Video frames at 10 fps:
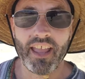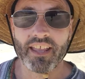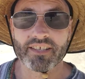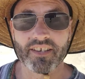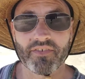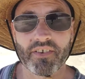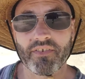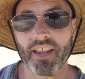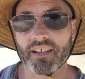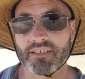has different
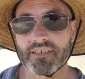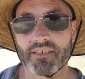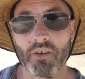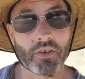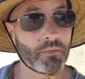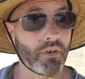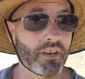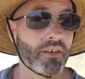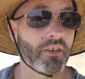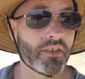effects on your
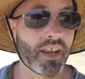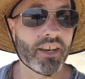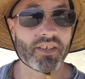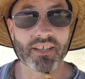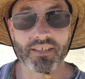body and on your energy,